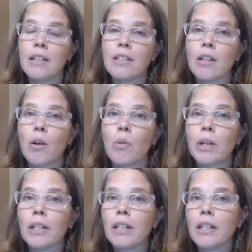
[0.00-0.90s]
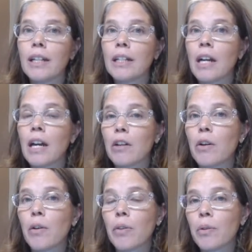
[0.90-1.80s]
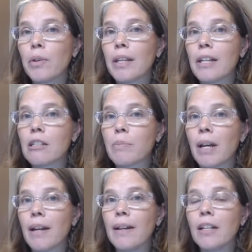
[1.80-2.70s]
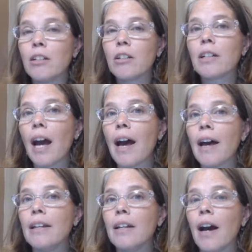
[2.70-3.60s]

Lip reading: So we're going to kind of go through these, but in your gut,